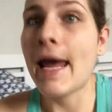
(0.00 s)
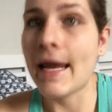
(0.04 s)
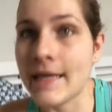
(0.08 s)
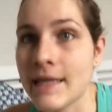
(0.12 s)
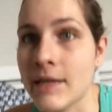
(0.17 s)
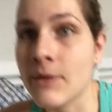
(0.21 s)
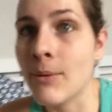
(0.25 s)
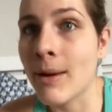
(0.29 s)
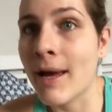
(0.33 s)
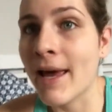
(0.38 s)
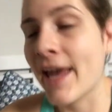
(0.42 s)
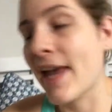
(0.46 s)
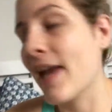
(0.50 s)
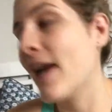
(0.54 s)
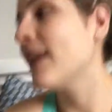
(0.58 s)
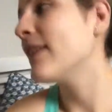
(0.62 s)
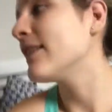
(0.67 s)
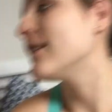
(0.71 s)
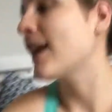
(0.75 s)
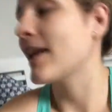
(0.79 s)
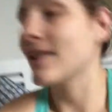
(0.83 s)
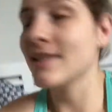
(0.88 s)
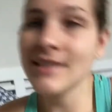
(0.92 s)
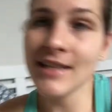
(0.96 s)
Anyway,
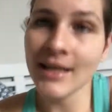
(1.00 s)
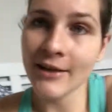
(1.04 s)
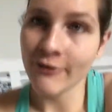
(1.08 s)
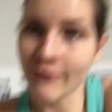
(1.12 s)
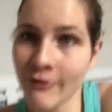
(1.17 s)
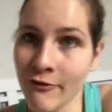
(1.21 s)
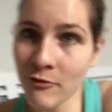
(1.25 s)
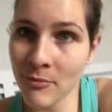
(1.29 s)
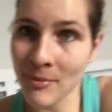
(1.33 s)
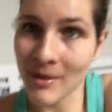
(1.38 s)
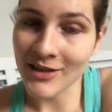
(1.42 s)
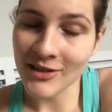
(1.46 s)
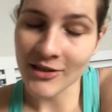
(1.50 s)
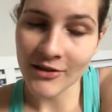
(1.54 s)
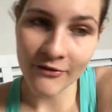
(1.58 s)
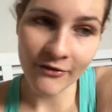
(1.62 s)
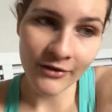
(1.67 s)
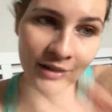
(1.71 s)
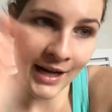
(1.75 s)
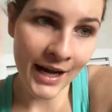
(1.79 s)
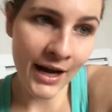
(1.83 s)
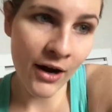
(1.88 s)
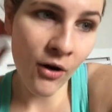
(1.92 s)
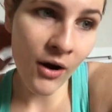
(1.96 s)
that's enough information
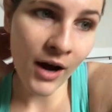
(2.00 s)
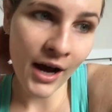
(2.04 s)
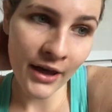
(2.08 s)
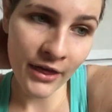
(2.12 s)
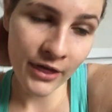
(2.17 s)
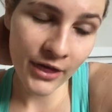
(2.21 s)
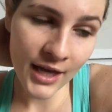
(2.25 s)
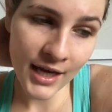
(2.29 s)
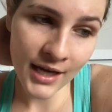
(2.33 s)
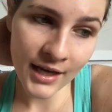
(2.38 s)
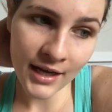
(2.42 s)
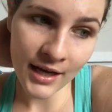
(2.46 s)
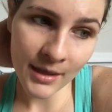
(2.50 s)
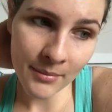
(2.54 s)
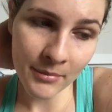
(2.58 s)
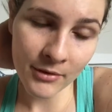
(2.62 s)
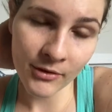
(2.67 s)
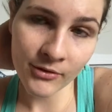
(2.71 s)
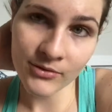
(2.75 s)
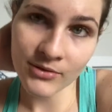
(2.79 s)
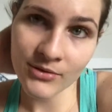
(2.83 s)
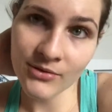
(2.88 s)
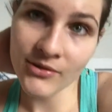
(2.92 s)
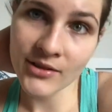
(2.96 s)
for now. I think I'm
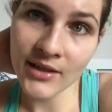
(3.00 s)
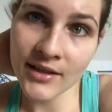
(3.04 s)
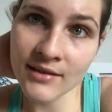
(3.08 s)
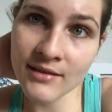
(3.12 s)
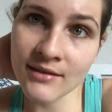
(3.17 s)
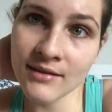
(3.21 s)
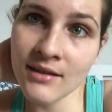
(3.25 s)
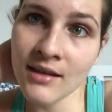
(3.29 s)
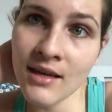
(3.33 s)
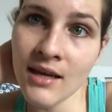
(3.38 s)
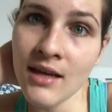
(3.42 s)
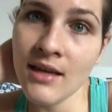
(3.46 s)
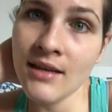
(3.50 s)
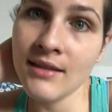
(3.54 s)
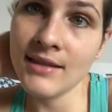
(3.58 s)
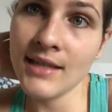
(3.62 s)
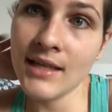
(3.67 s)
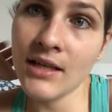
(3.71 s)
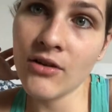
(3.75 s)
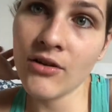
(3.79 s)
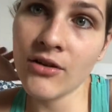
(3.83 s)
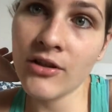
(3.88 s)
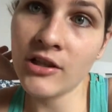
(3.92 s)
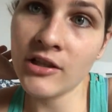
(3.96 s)
going to just
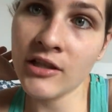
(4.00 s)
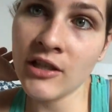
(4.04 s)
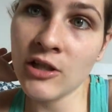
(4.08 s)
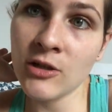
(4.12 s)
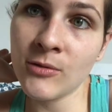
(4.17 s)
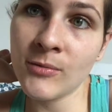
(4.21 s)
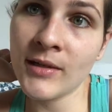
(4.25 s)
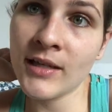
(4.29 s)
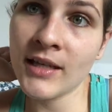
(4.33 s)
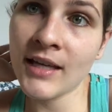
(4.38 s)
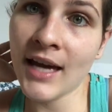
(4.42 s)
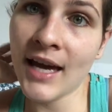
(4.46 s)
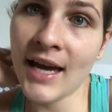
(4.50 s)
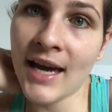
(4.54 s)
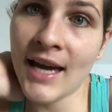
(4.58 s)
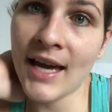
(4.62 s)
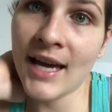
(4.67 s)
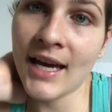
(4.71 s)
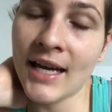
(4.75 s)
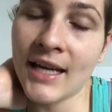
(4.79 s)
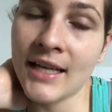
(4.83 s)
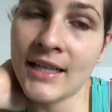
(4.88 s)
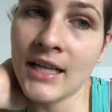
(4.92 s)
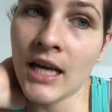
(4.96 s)
stick on an audiobook
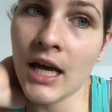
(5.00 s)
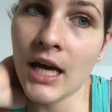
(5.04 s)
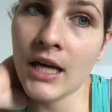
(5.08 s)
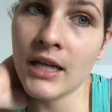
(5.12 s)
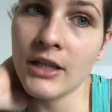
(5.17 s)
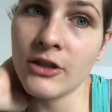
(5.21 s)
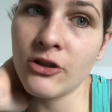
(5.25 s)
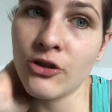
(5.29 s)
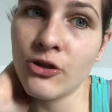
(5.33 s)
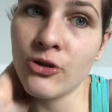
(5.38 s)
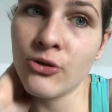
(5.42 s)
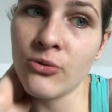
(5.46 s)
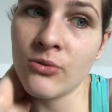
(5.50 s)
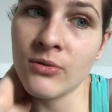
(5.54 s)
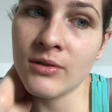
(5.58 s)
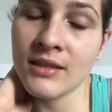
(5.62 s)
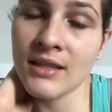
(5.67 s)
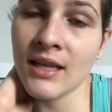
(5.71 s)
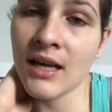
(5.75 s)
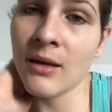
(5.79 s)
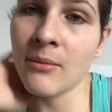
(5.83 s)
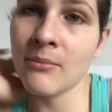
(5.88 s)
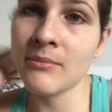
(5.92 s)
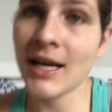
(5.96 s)
and do
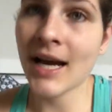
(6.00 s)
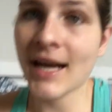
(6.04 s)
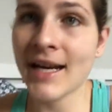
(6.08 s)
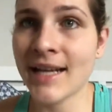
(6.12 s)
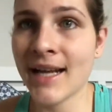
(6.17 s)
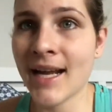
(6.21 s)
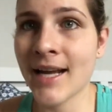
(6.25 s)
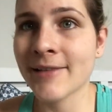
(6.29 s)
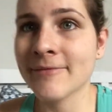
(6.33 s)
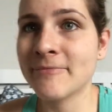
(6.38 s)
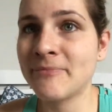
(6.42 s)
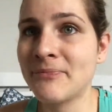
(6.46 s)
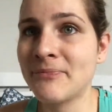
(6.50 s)
some tidying.